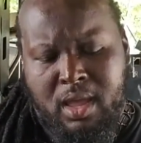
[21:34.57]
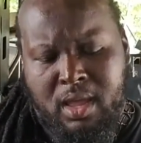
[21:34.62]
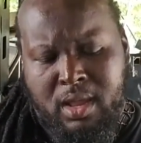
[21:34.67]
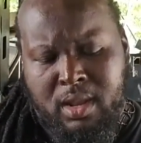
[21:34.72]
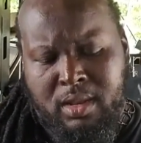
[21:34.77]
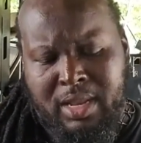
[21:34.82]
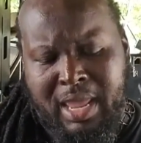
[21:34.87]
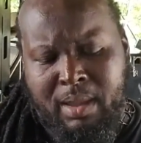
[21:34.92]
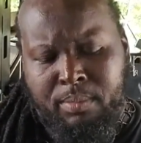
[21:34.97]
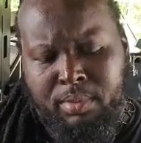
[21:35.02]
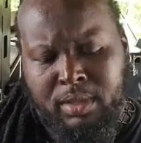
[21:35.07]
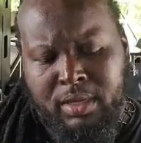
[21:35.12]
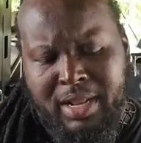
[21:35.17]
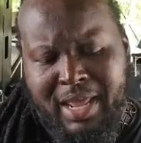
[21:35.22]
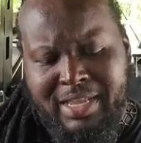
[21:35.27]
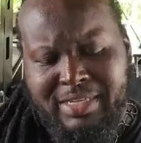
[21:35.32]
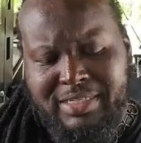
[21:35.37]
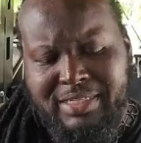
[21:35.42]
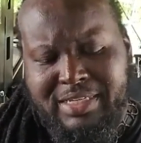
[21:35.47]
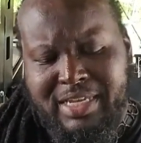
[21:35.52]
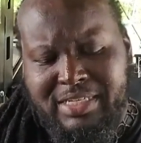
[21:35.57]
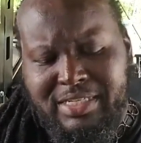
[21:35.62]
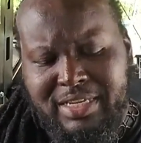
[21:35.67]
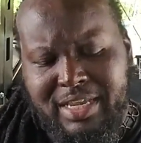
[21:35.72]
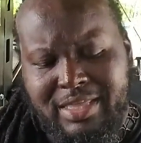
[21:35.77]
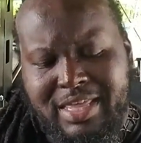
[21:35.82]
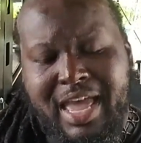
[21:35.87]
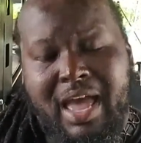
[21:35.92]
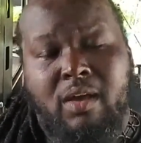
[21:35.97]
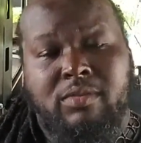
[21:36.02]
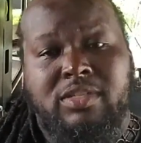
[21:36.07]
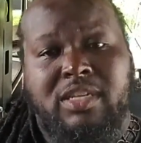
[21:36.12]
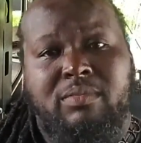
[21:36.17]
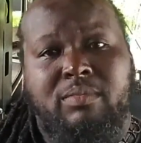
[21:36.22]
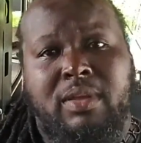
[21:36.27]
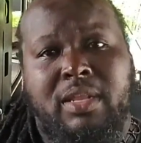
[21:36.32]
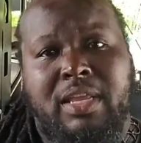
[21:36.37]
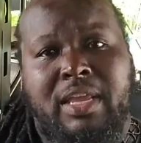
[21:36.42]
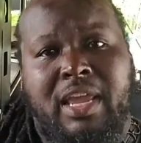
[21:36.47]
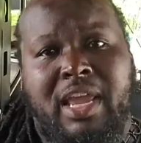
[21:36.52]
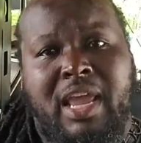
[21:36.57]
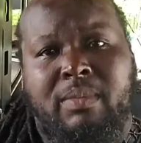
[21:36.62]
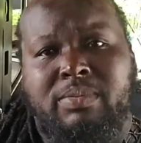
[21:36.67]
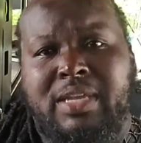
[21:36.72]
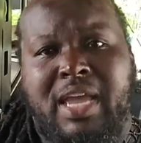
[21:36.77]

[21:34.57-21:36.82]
label it as 60,000 milliamps.